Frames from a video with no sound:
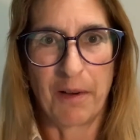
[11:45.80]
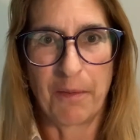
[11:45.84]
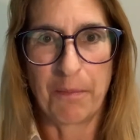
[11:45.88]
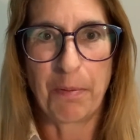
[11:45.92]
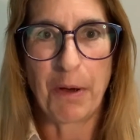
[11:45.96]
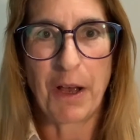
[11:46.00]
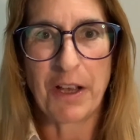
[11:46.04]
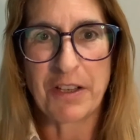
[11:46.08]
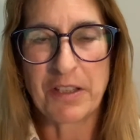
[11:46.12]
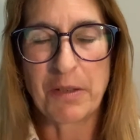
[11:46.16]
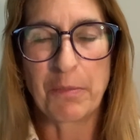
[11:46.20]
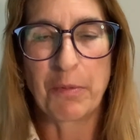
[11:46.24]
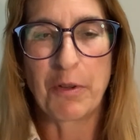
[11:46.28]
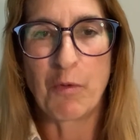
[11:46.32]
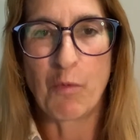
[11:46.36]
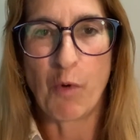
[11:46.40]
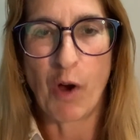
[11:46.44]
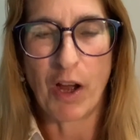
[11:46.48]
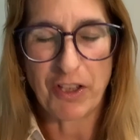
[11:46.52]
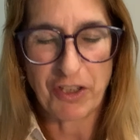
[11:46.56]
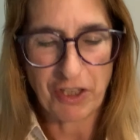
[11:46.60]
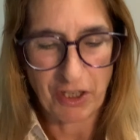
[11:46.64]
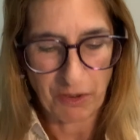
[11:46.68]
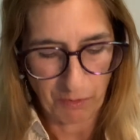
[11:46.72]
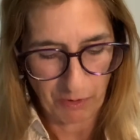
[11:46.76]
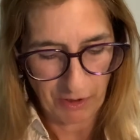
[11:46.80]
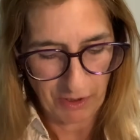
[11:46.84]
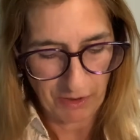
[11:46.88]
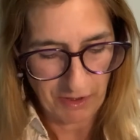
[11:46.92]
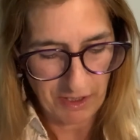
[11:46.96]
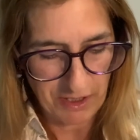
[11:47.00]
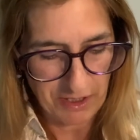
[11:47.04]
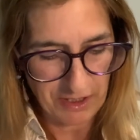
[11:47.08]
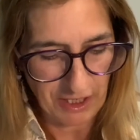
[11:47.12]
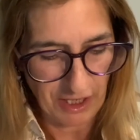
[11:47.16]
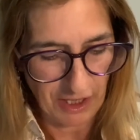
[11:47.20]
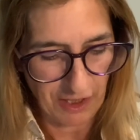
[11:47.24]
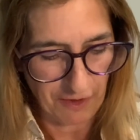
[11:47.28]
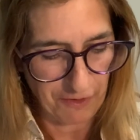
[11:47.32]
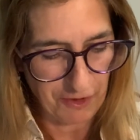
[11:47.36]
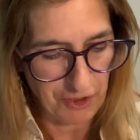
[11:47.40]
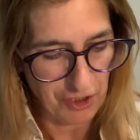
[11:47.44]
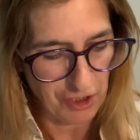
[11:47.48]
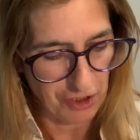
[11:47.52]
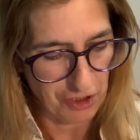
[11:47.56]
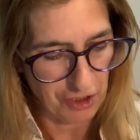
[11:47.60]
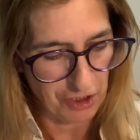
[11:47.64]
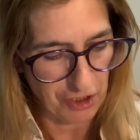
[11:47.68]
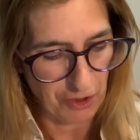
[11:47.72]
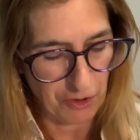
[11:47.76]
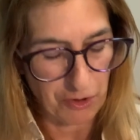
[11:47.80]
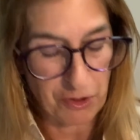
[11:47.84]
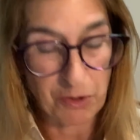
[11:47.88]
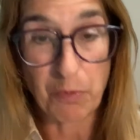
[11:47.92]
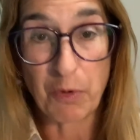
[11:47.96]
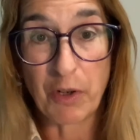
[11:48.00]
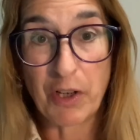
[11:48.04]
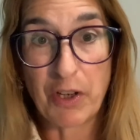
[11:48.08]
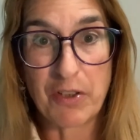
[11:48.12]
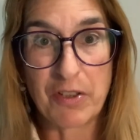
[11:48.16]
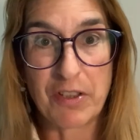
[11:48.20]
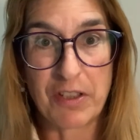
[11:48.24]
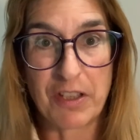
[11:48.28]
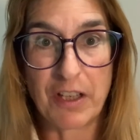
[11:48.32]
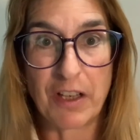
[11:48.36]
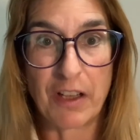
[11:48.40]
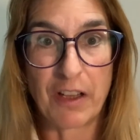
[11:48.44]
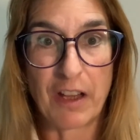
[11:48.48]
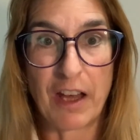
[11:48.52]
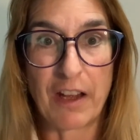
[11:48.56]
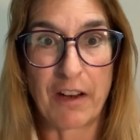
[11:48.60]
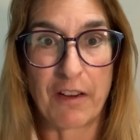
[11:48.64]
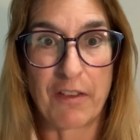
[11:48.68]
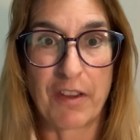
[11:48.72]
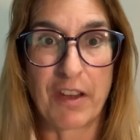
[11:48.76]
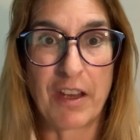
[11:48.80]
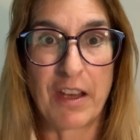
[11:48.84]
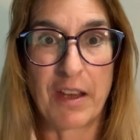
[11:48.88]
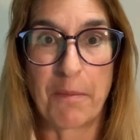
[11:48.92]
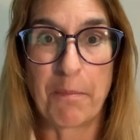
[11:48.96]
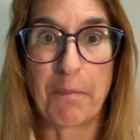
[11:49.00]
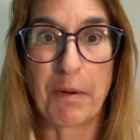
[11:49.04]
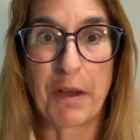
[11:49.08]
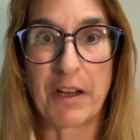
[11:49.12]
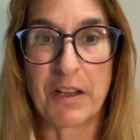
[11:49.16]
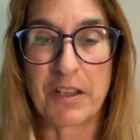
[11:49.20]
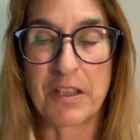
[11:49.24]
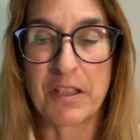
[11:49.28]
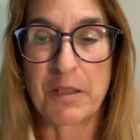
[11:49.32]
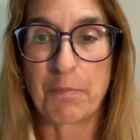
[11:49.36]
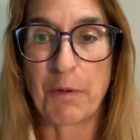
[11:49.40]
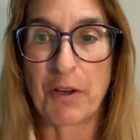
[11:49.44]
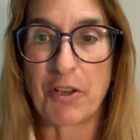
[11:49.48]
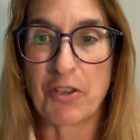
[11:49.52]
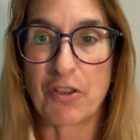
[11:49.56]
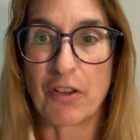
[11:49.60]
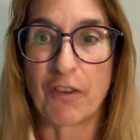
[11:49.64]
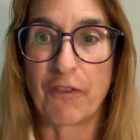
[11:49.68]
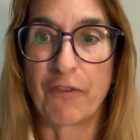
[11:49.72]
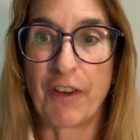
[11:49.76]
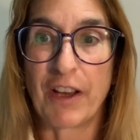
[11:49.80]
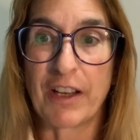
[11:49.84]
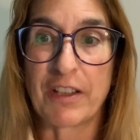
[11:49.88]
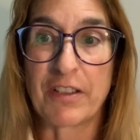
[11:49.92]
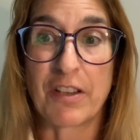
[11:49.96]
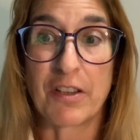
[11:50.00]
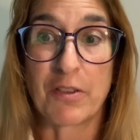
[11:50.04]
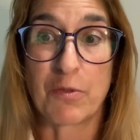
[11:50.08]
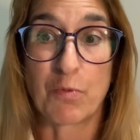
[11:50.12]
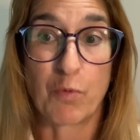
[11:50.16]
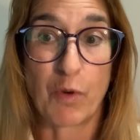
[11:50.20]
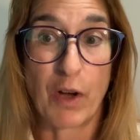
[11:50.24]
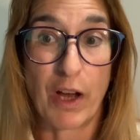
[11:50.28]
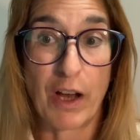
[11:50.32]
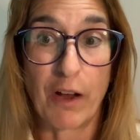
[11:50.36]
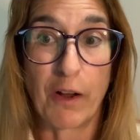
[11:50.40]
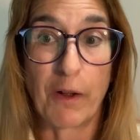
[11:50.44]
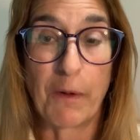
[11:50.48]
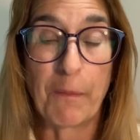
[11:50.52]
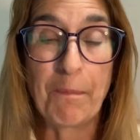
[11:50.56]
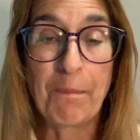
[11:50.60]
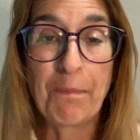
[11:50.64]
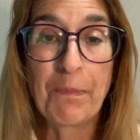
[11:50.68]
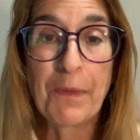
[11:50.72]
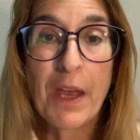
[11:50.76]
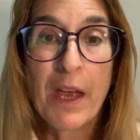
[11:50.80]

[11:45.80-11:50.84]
possibly watching one of these television shows where you see a lot of the embedded special effects as well.